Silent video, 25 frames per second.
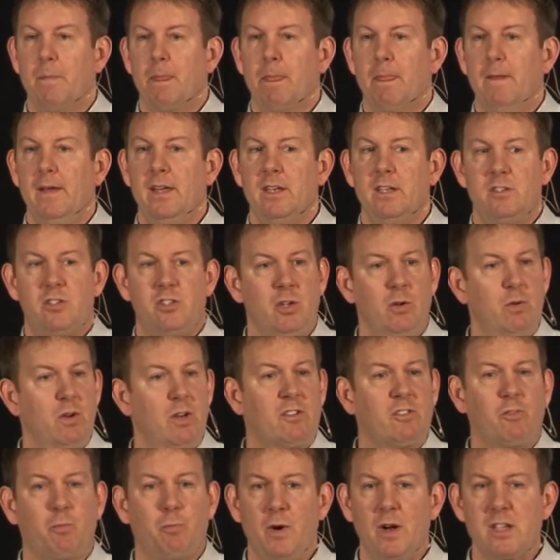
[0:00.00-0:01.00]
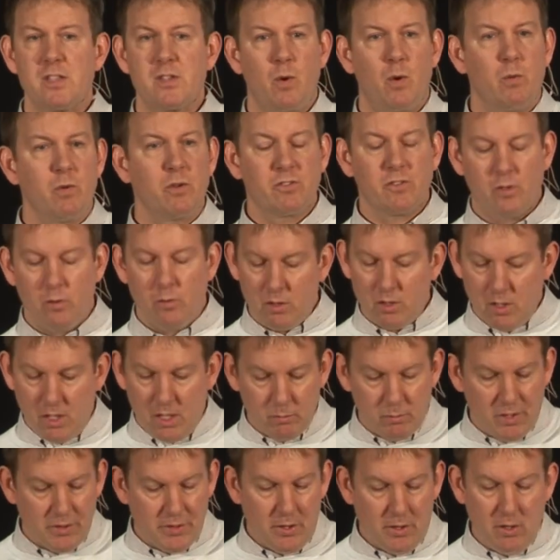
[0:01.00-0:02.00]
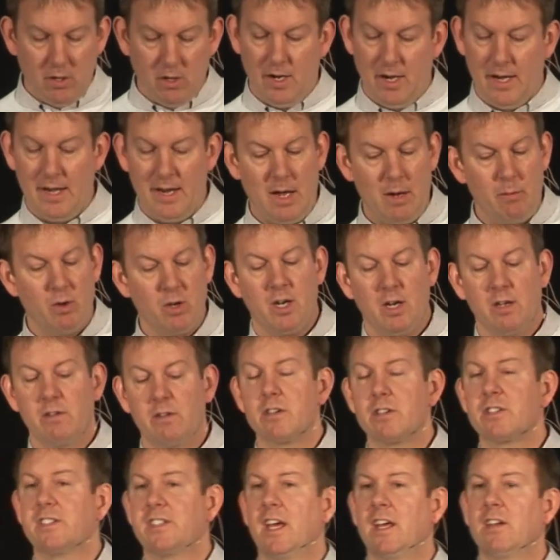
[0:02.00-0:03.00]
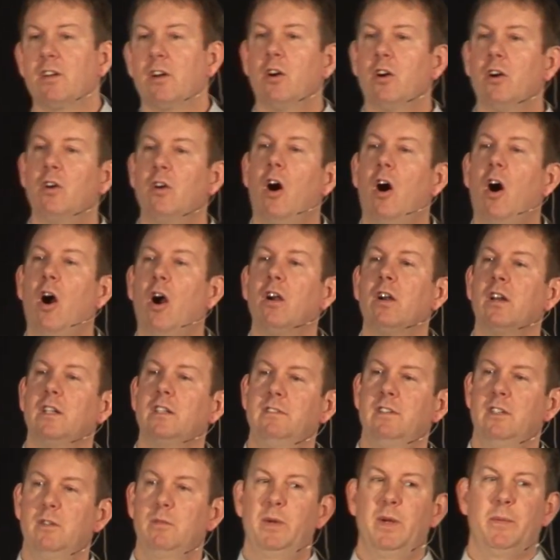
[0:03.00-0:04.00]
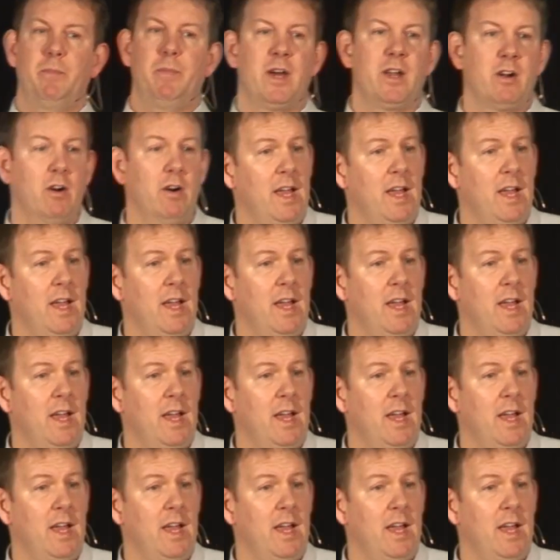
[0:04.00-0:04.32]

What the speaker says: And she would express what was going on with her, and I would understand her heart a little bit better.